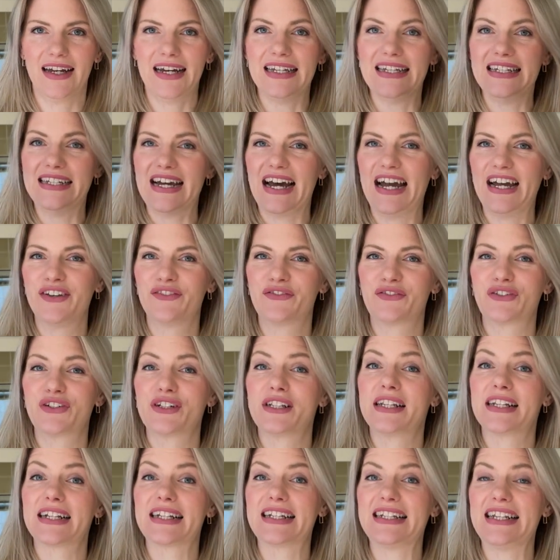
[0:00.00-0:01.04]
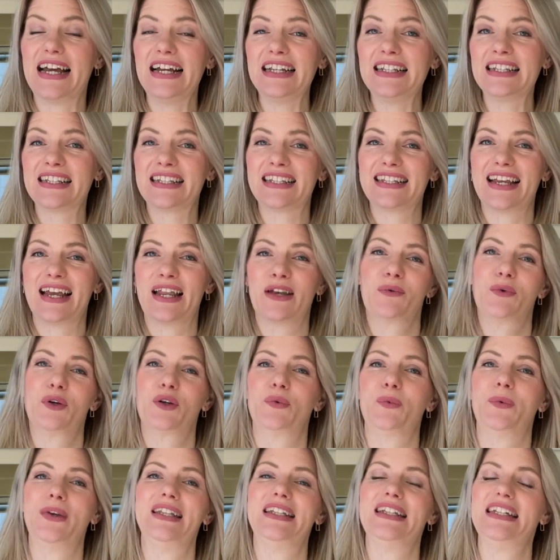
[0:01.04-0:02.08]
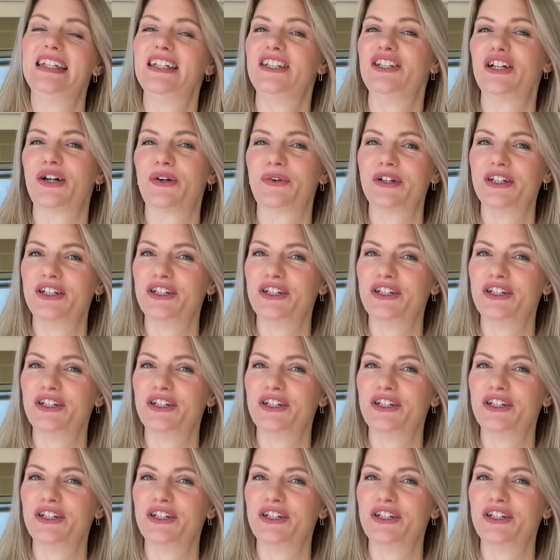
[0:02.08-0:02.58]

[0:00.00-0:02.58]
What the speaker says: diet for success and what we teach our